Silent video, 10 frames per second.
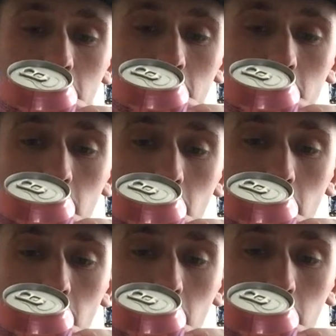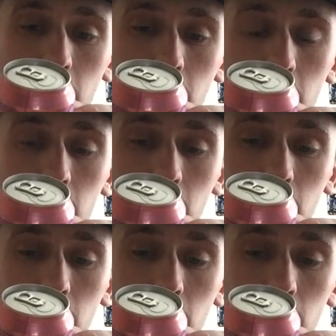18 milligrams
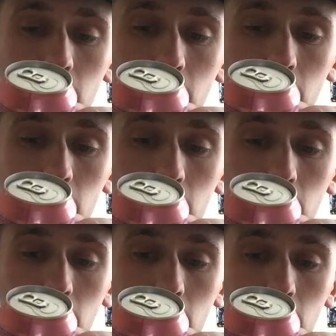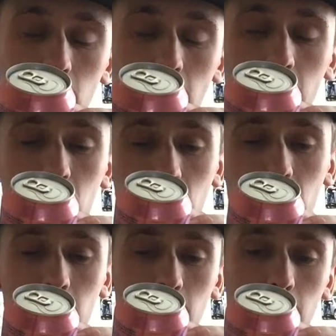slash
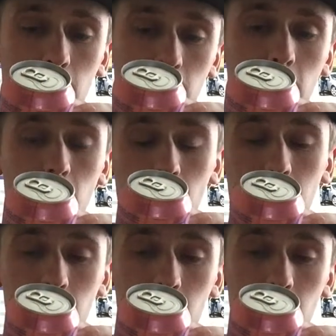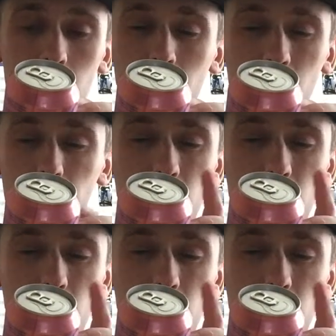milligram litres.